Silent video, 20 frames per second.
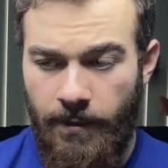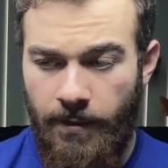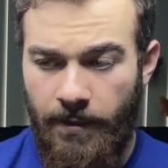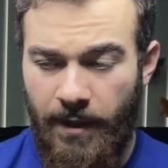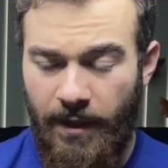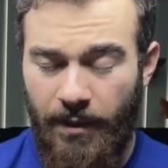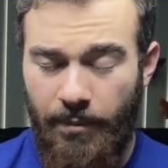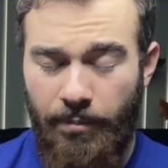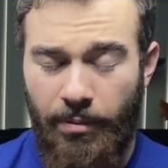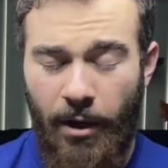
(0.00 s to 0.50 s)

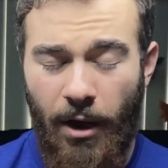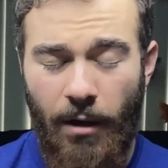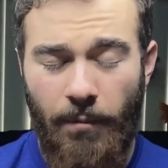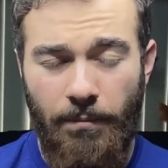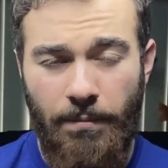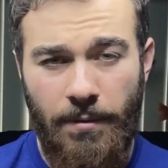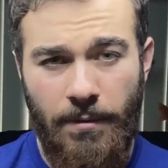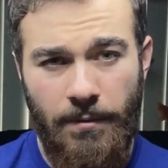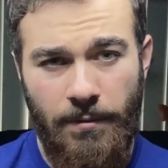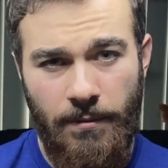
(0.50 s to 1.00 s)
that the
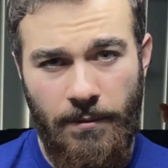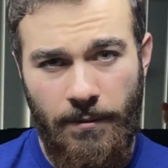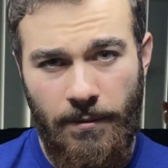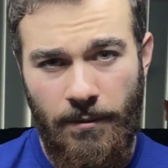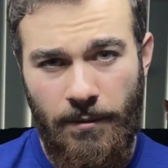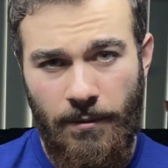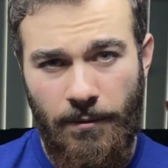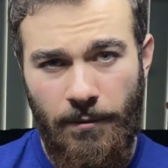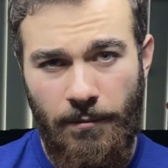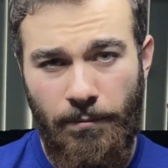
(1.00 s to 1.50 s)
pump
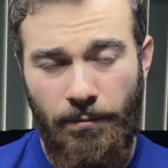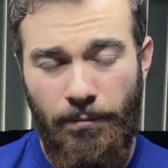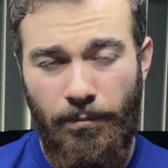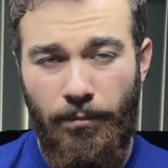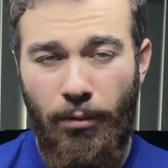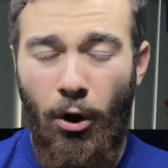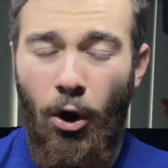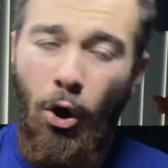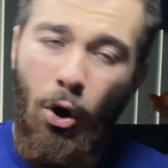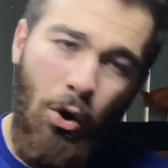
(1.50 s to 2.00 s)

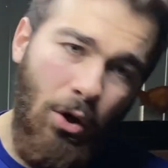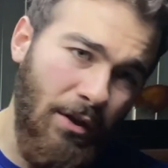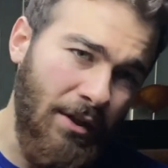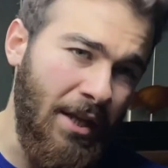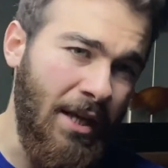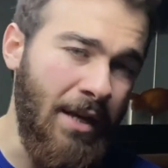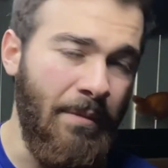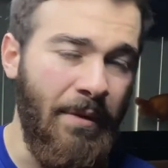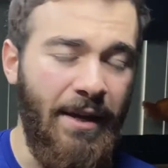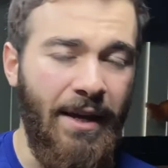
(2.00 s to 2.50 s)
pulled
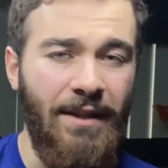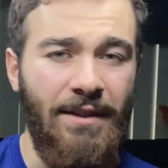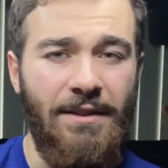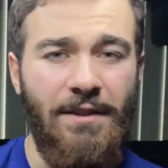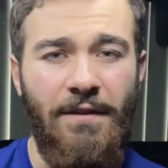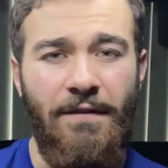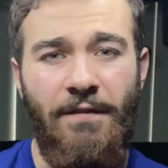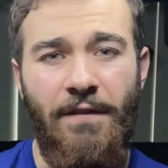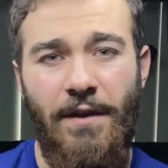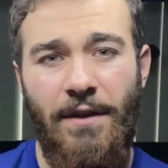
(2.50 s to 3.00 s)
him against the
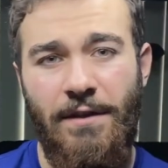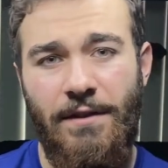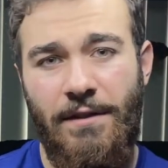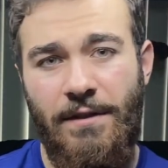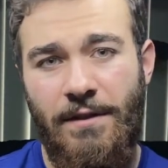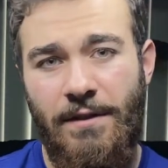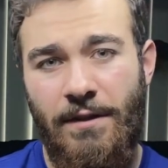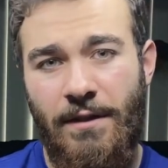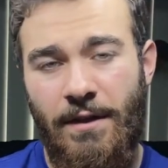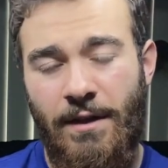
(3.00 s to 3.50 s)

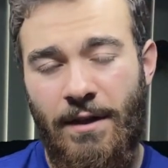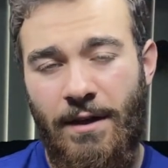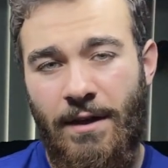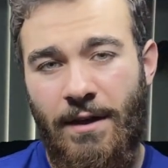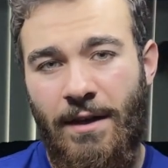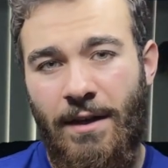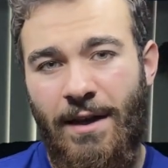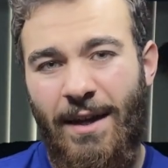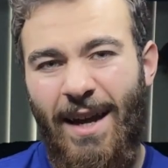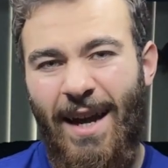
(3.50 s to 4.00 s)
face,
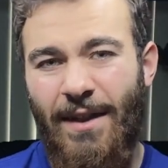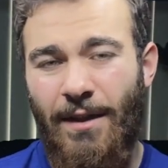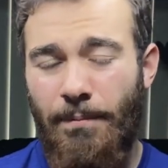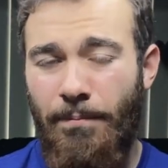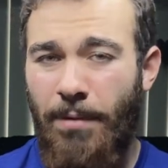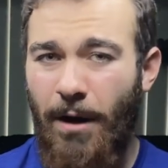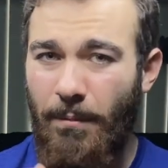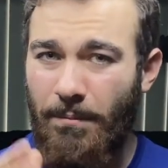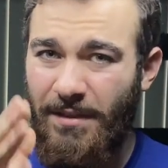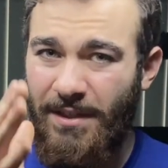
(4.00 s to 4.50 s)
and the
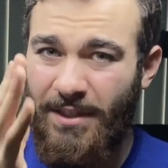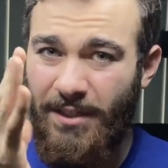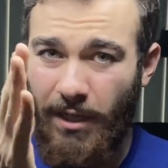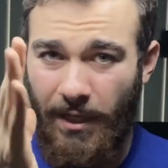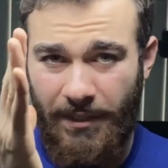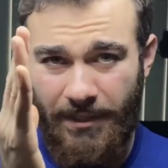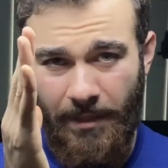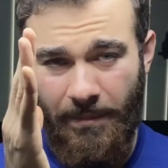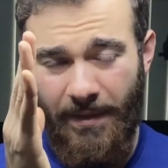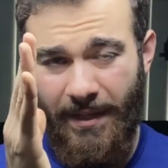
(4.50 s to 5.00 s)
pump
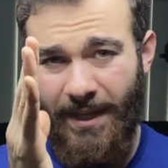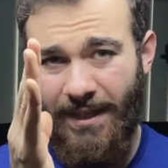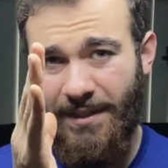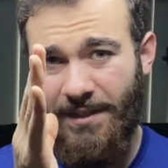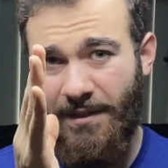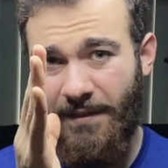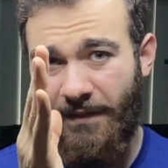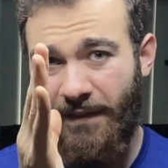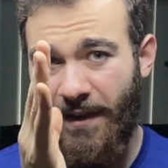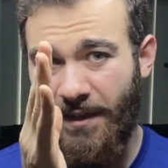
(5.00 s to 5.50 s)
sucked him against
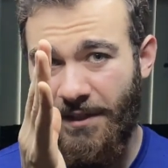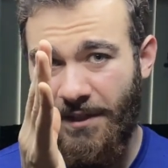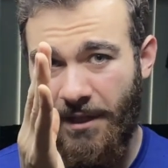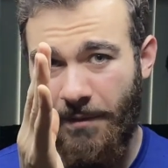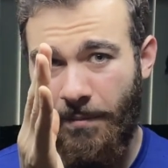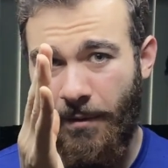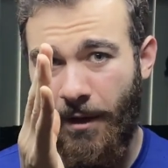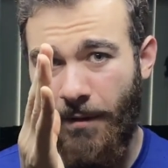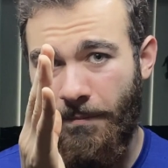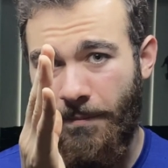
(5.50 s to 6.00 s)
the face of the
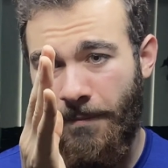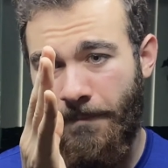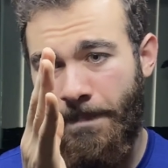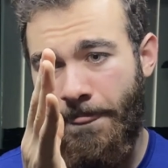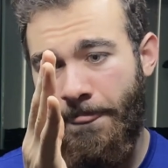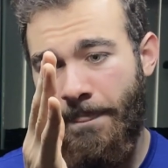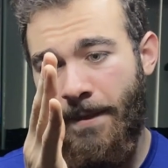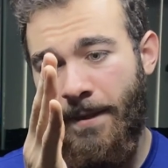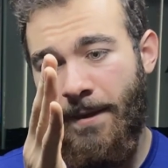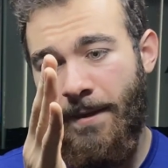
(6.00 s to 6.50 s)
pump,
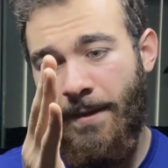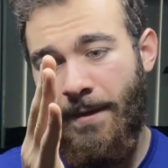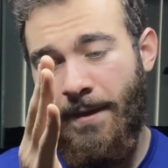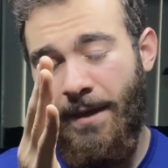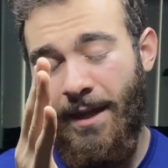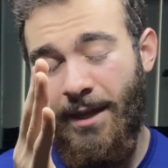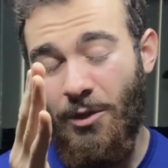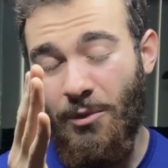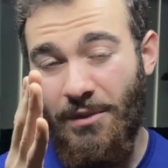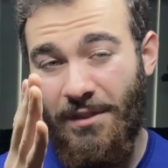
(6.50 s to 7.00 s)

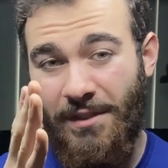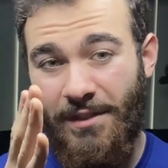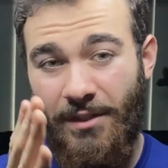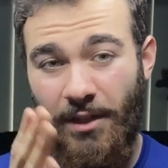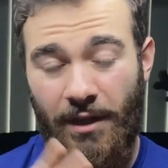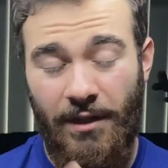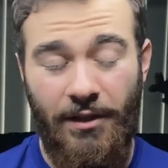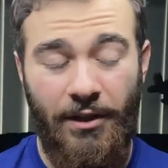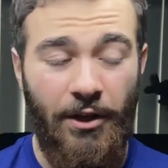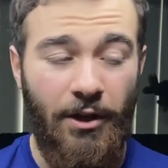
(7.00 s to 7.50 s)
and he was
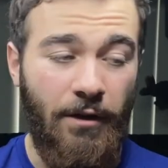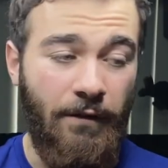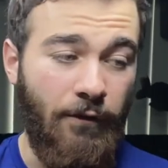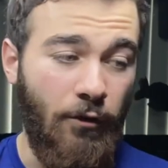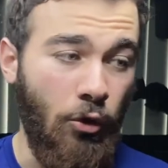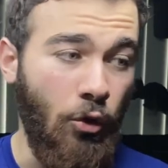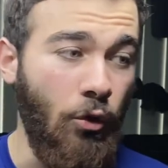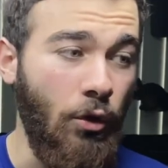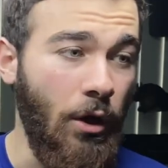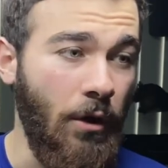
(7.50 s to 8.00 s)
stuck there for
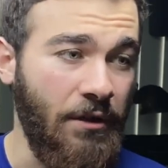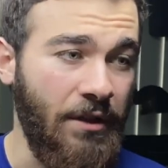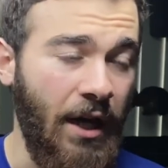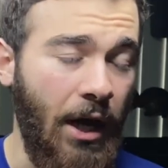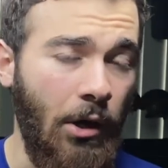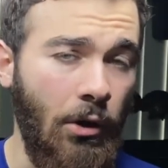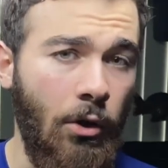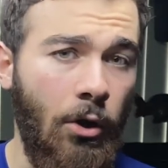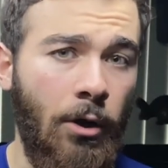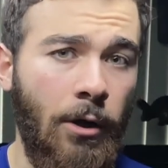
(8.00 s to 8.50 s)
who knows
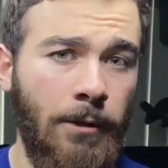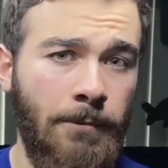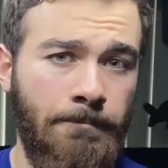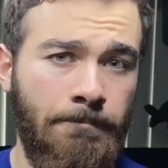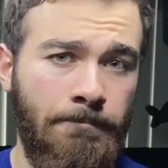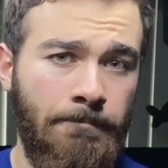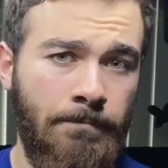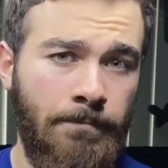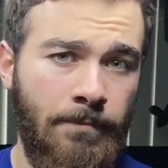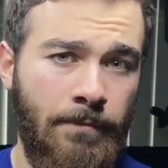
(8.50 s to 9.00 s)
how long.
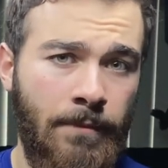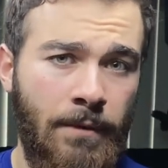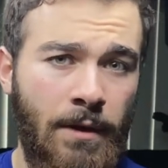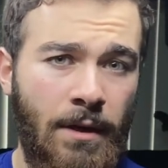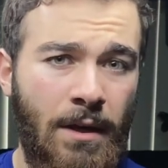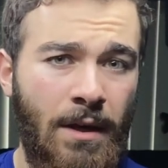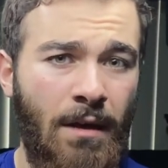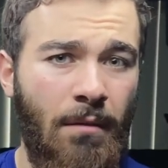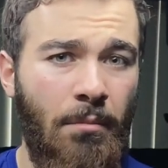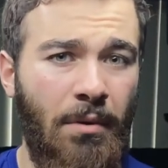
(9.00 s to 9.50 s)

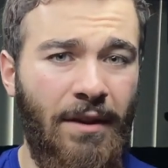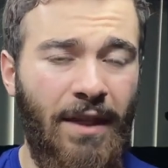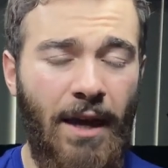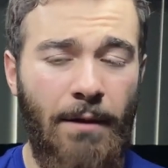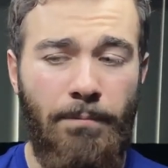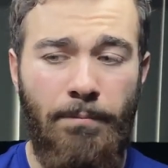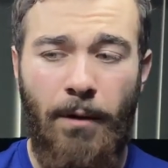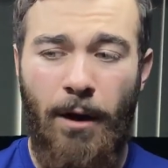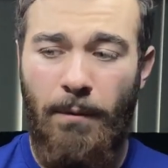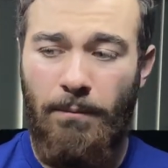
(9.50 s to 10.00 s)
But
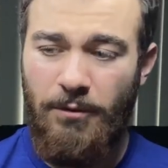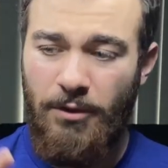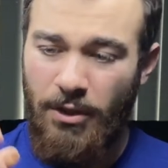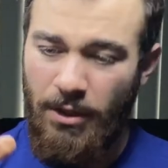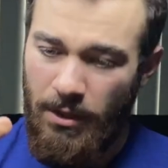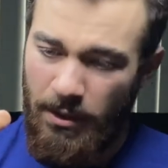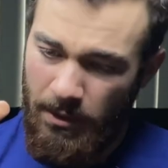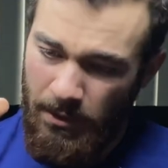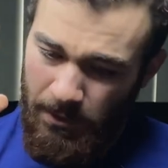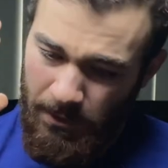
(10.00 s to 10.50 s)
that
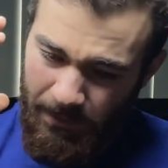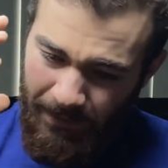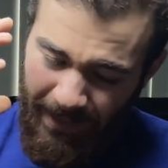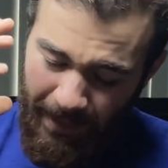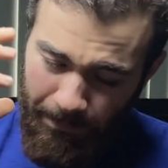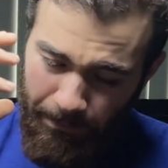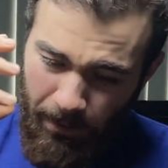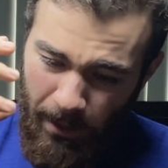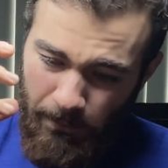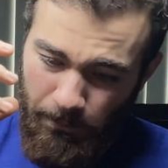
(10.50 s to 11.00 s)

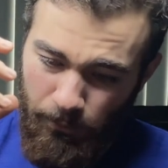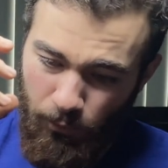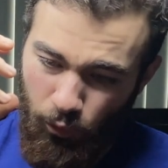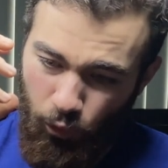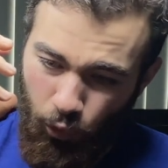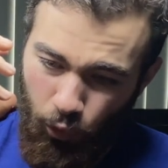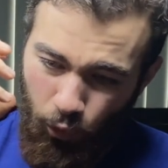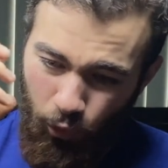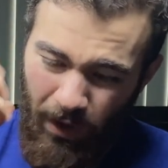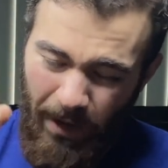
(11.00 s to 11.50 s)
pump
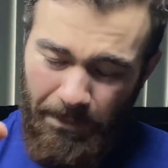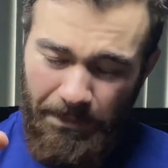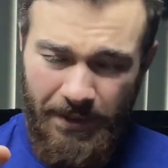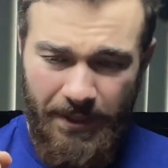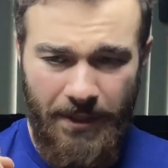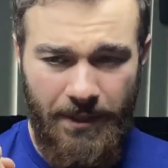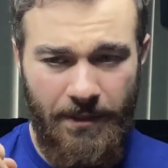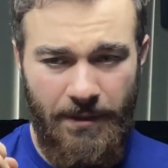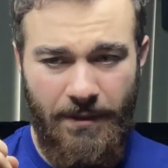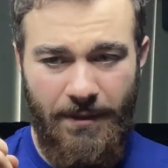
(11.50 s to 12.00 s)

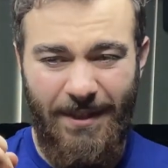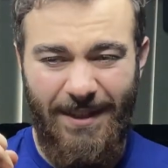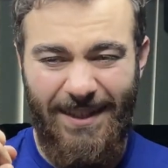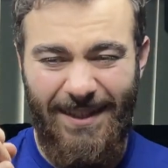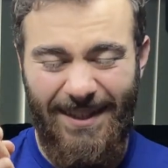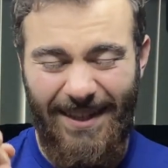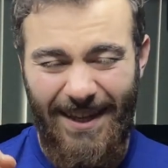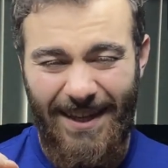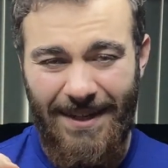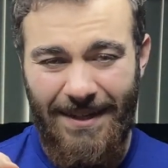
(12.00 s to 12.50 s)
ripped the
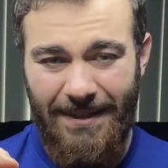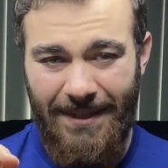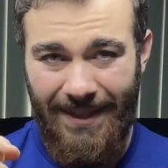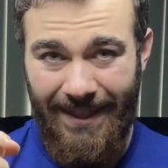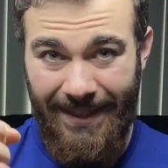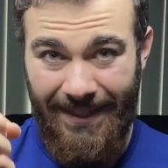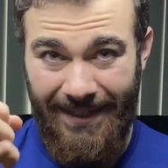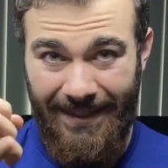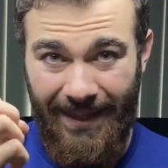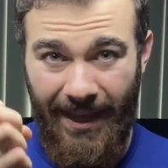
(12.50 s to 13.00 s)
skin and
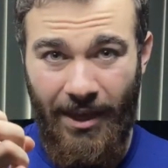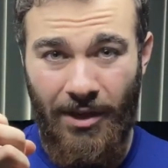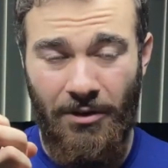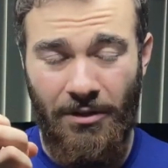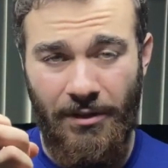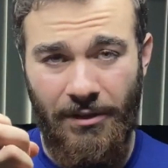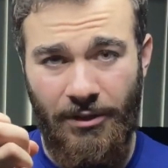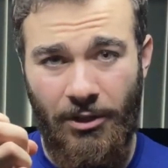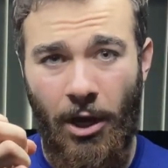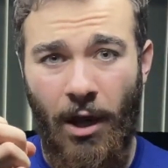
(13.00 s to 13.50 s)
the
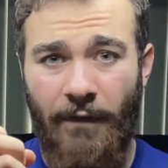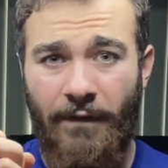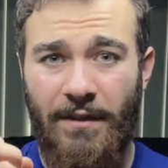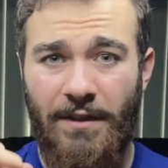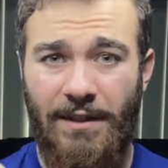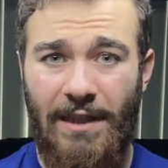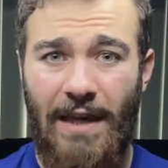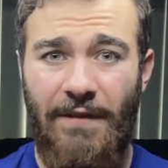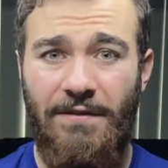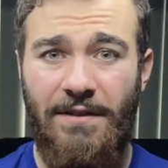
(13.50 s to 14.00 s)
scales off
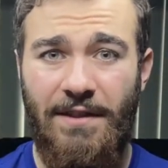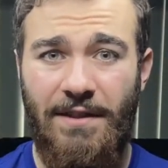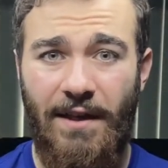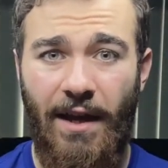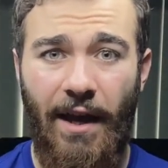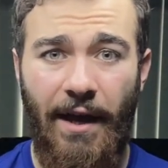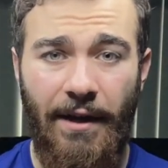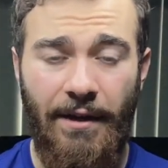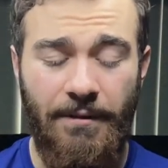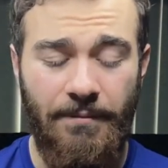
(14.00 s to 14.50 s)
his left
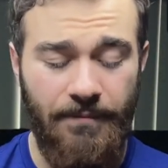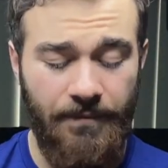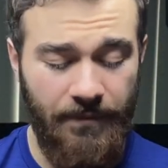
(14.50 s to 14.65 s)
side.